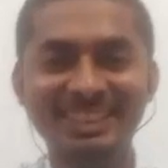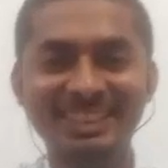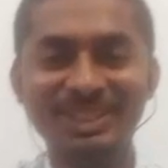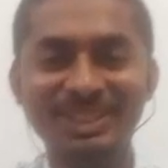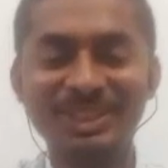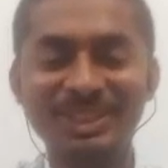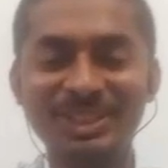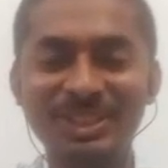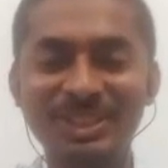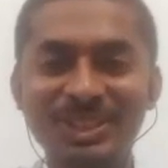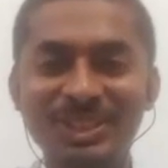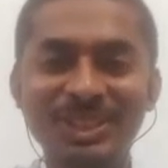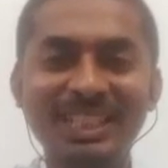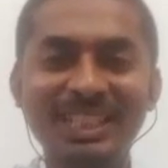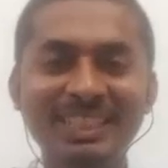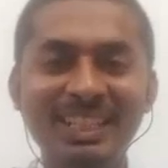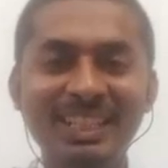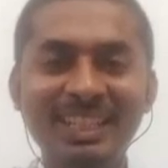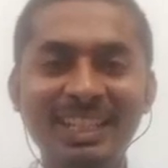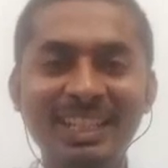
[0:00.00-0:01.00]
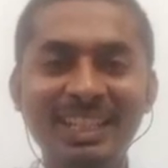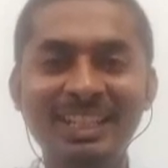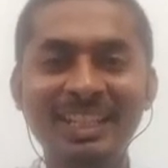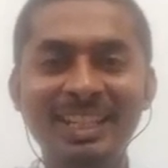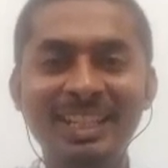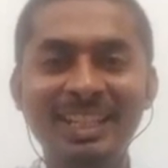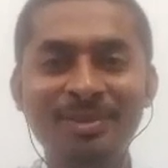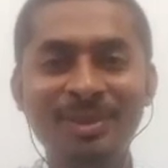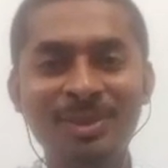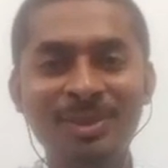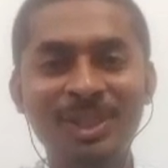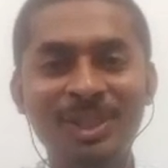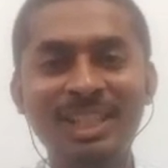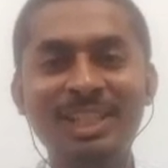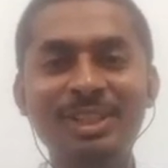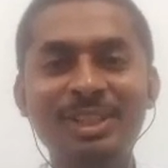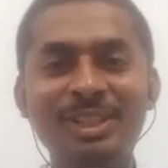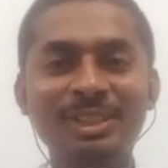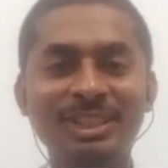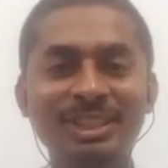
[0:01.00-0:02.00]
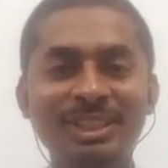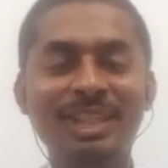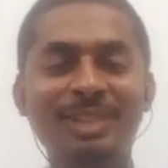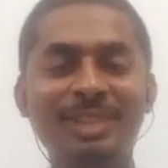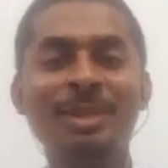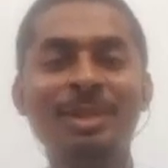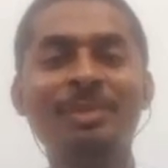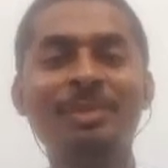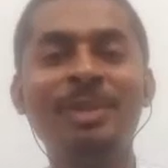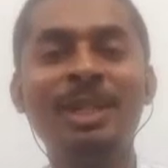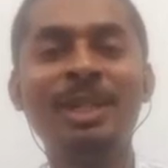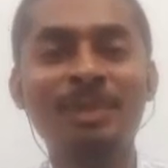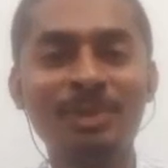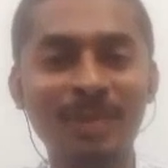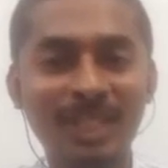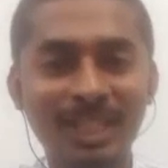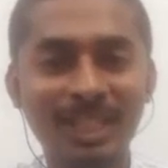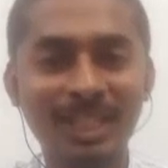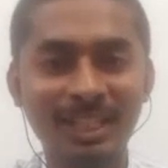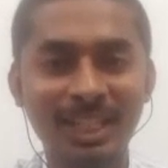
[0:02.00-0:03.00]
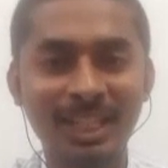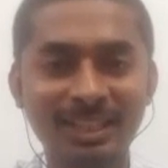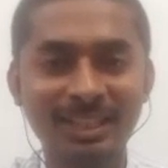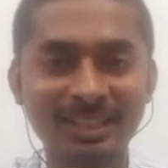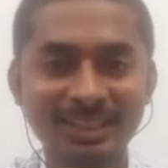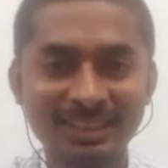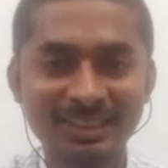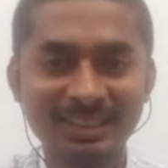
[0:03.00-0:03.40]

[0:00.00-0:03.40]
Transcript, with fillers: So he said that yeah, we want you. That's why we have to like that.